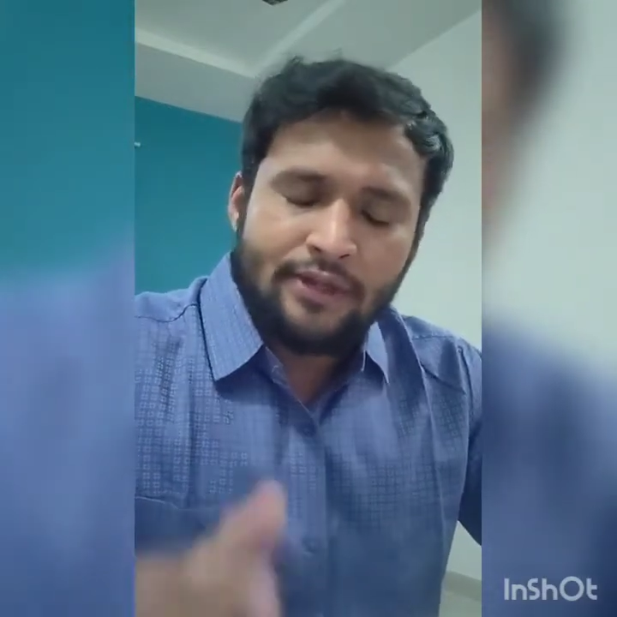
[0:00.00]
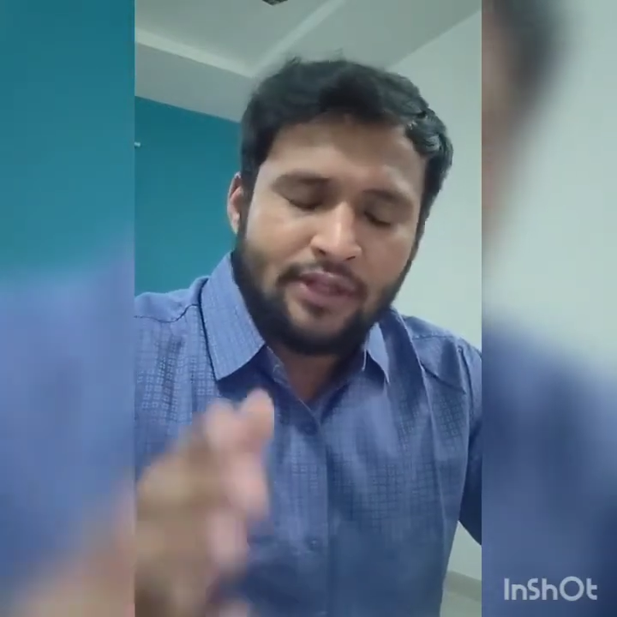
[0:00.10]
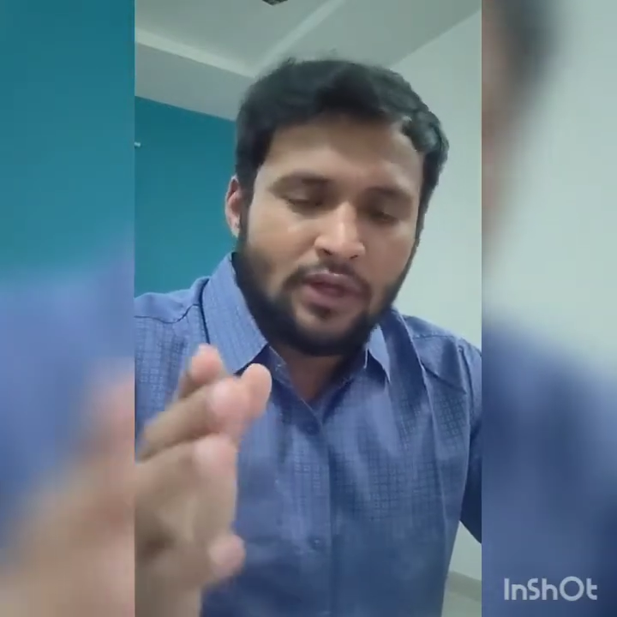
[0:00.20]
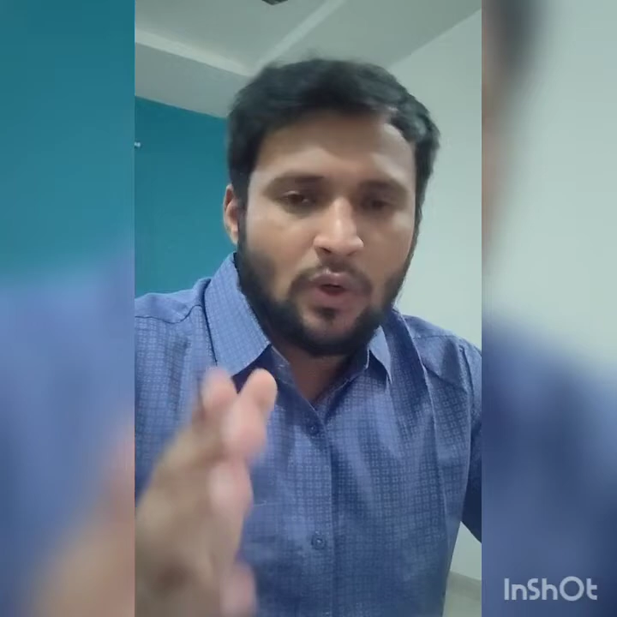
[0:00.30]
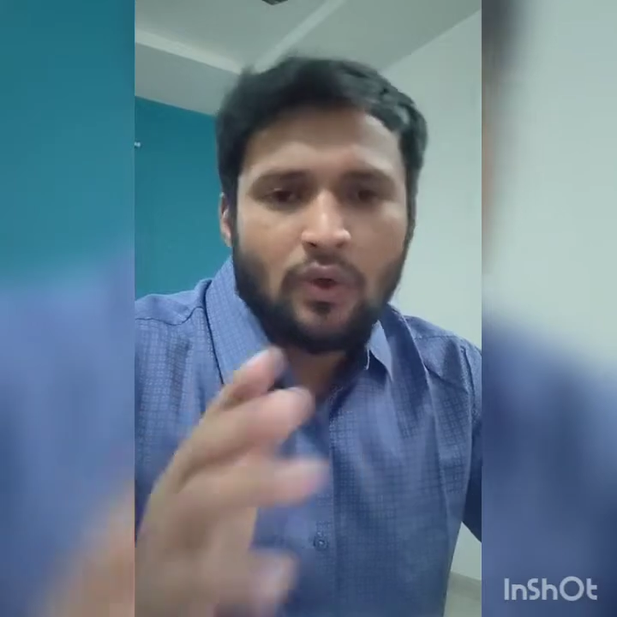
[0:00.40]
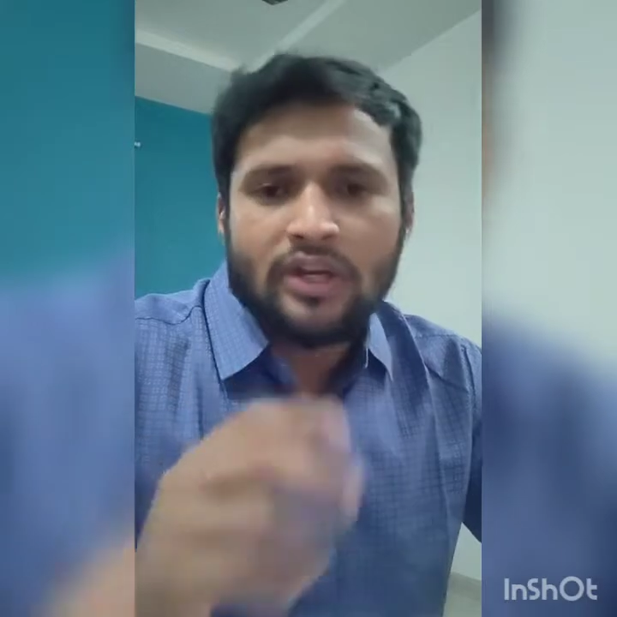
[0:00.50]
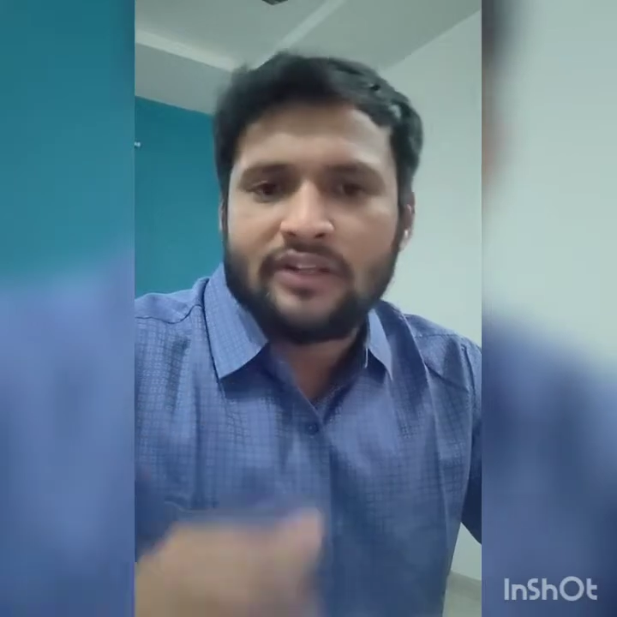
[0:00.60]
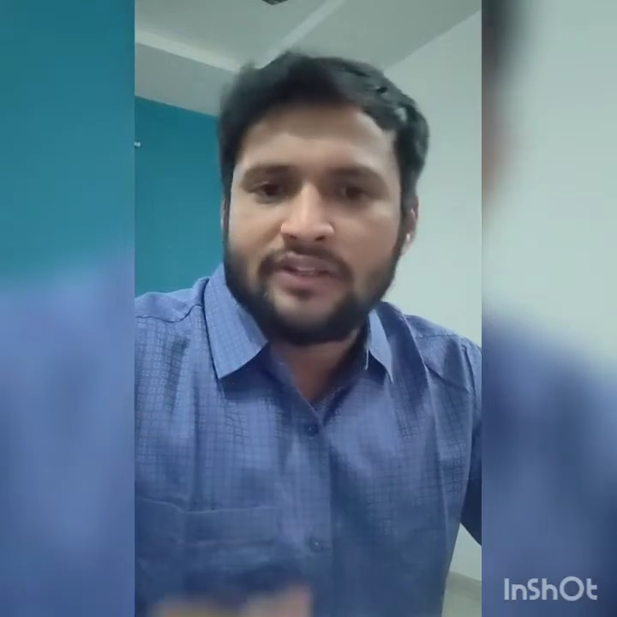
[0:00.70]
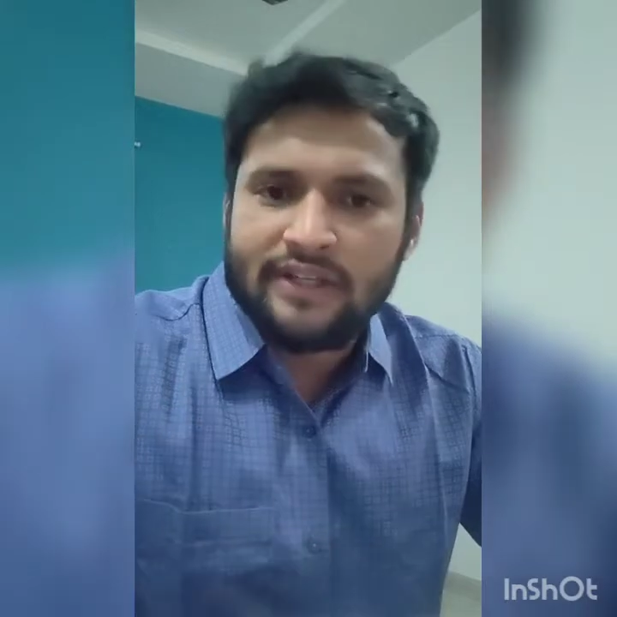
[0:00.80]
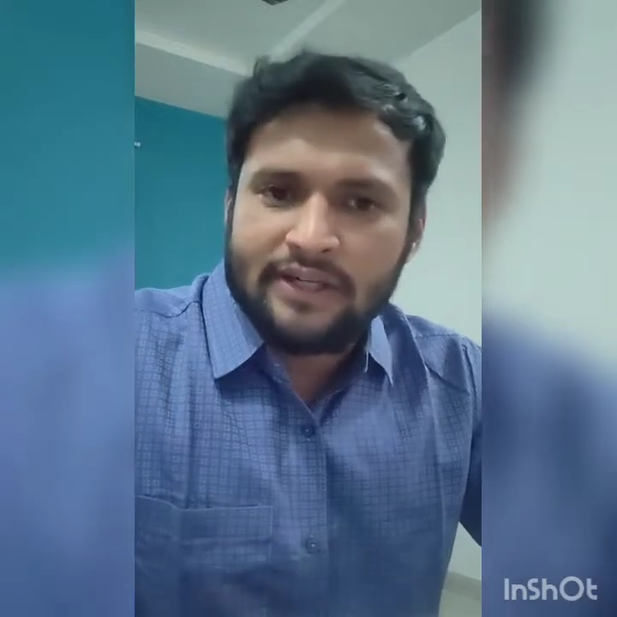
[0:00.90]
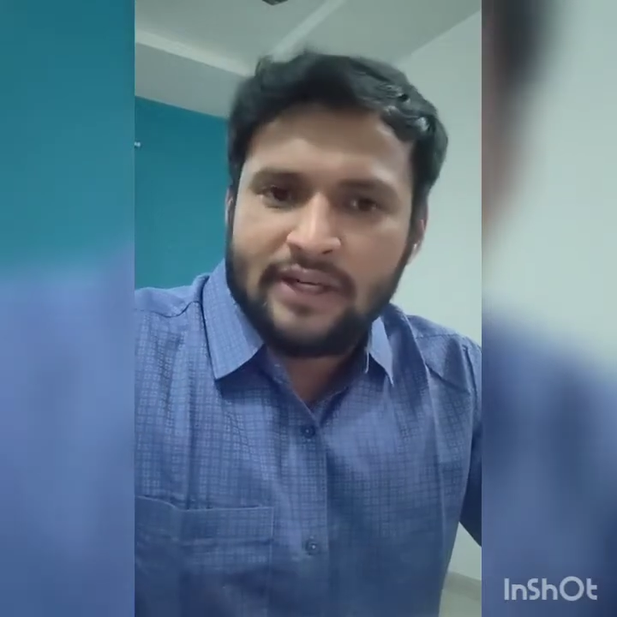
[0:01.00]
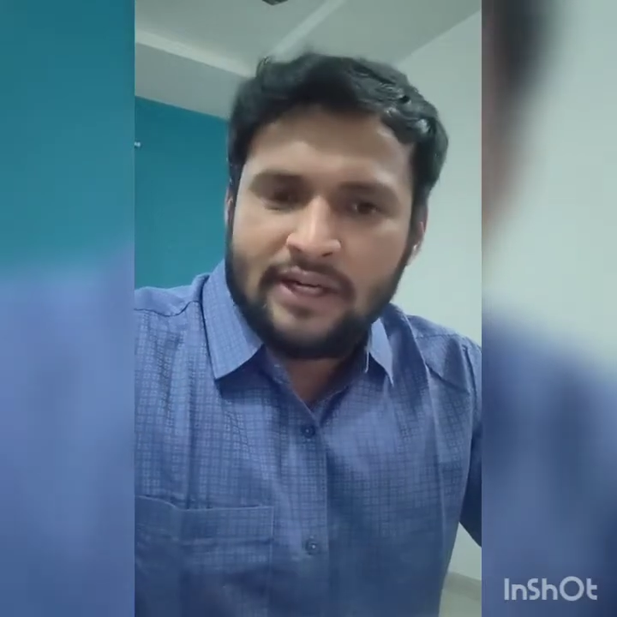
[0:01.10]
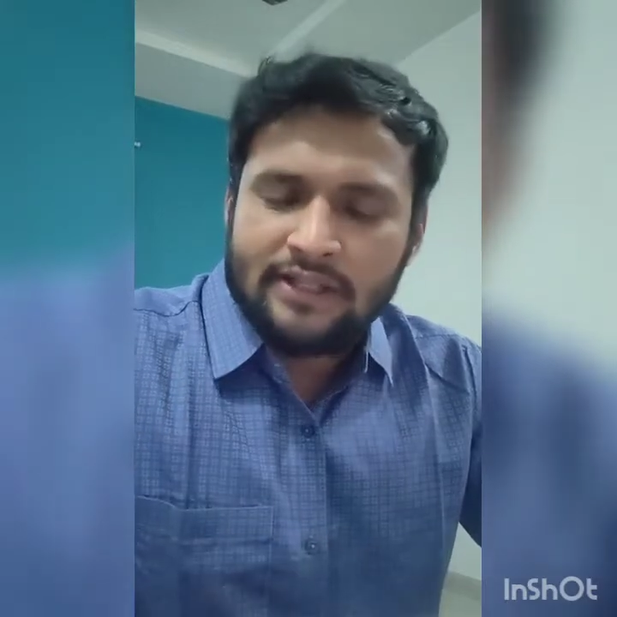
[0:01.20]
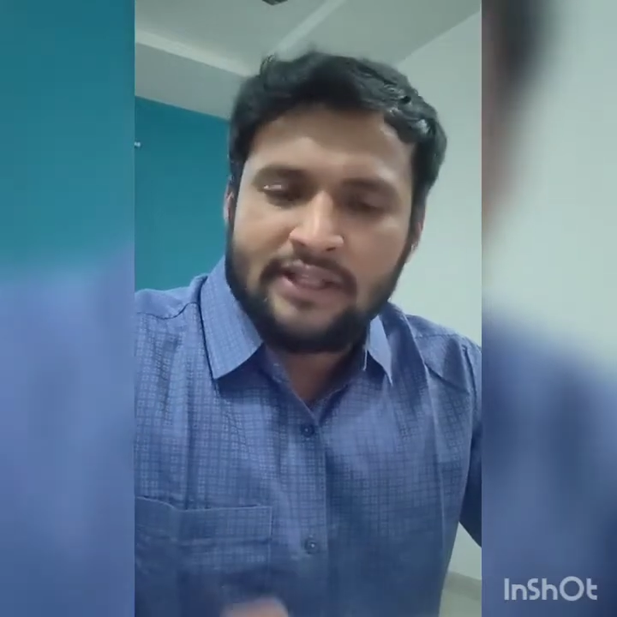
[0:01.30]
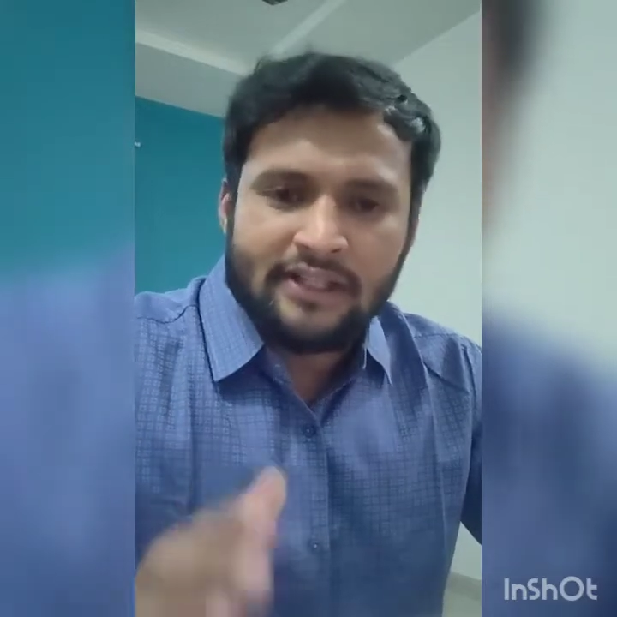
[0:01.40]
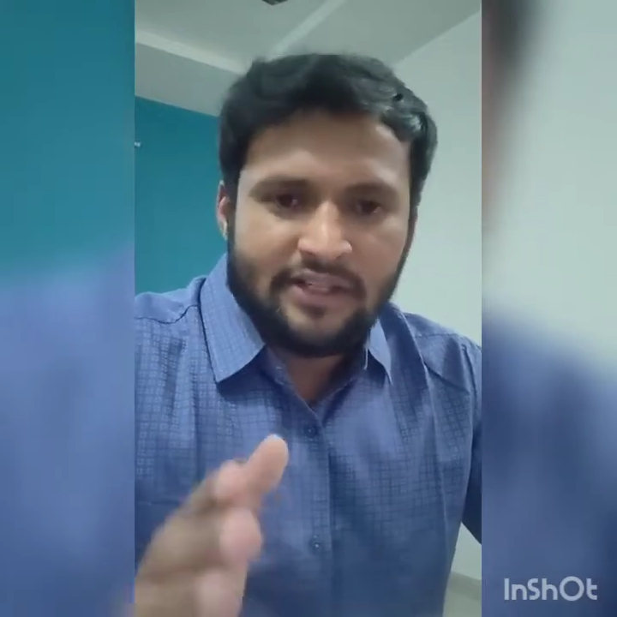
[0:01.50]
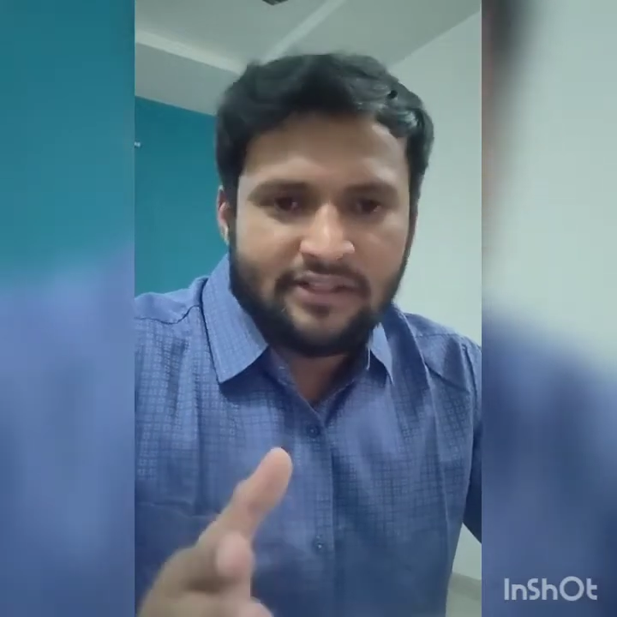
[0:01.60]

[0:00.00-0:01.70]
the court said that